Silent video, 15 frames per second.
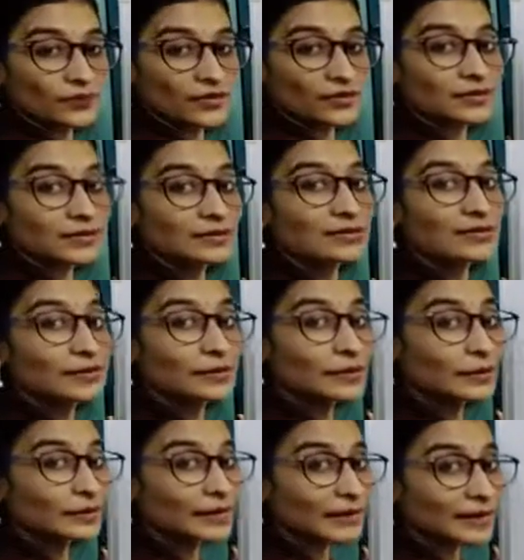the
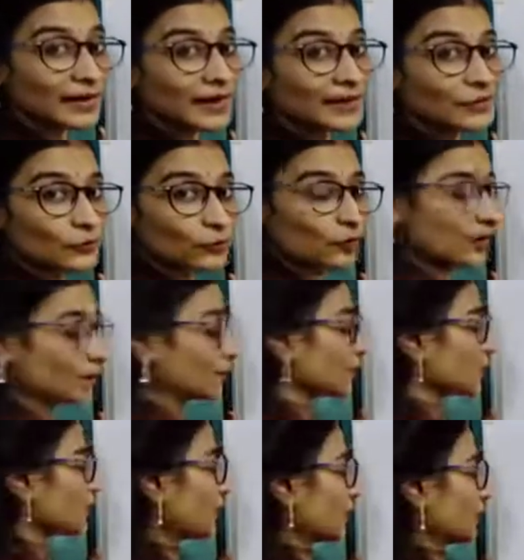right to left
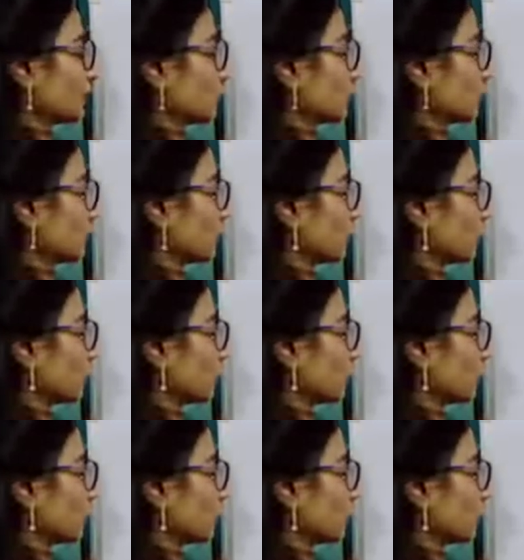direction.